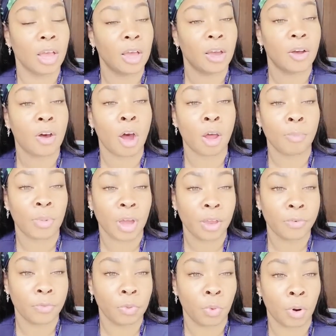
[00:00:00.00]
On my
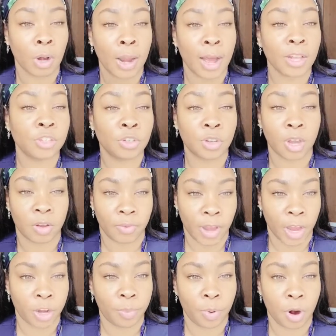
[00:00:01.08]
floor, I took care of
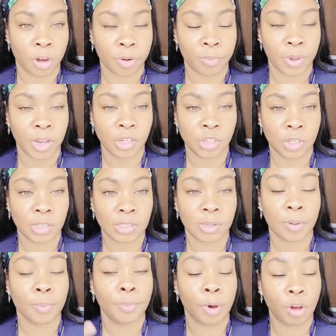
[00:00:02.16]
antepartum patients,
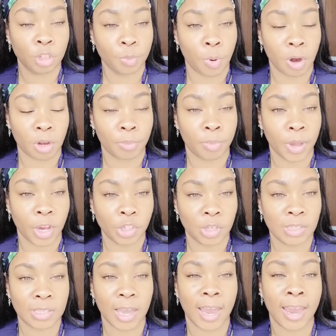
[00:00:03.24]
postpartum
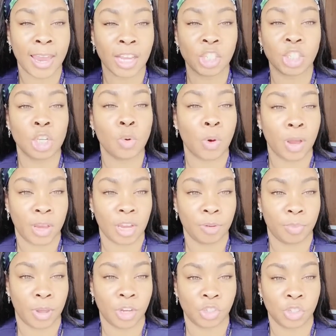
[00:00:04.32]
patients, and G Y N
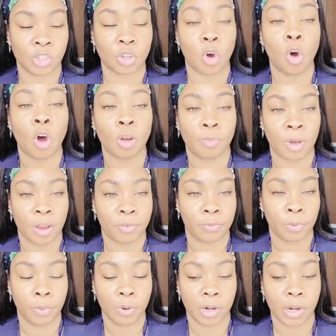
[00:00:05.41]
patients on my
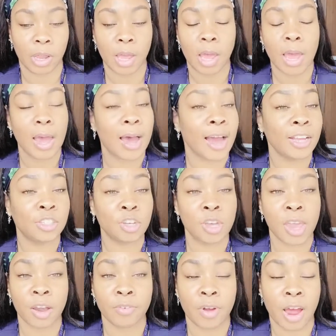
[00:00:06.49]
floor. I took care
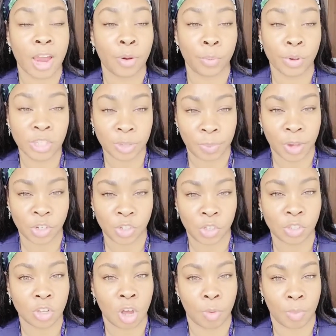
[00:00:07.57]
of high risk patients
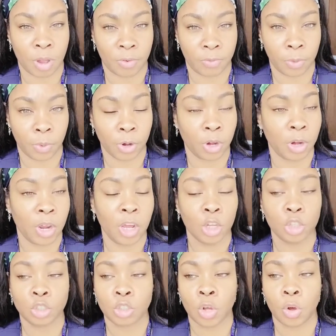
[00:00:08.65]
on my floor.
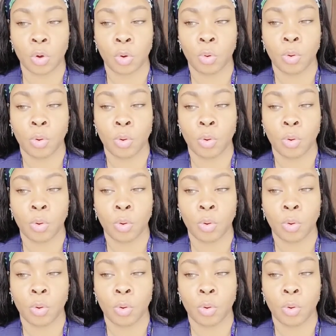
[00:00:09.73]
So